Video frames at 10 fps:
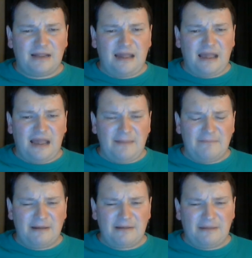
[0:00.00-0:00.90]

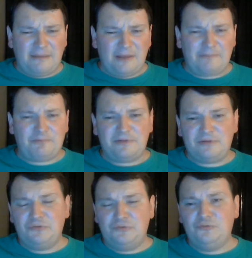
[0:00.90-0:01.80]
I'm not a person
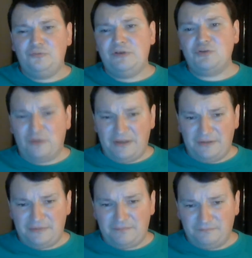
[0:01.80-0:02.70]
who
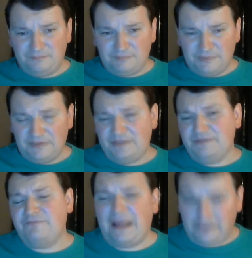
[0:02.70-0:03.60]
enjoys
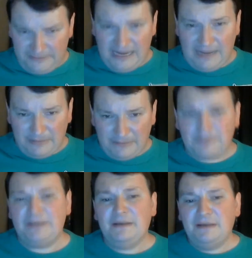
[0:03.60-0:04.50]
Valor capping,
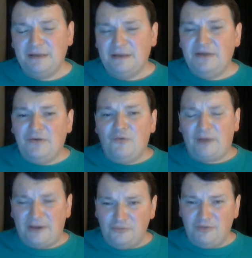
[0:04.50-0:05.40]
but when
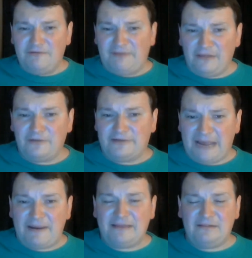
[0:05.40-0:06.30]
I do want a Valor
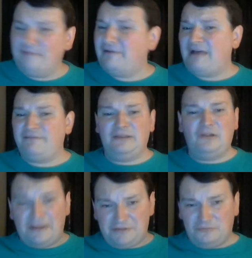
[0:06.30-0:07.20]
cap, I love having
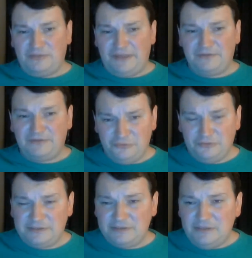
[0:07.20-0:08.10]
lots of ways to do
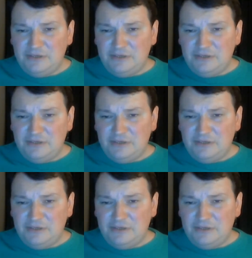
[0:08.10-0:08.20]
it.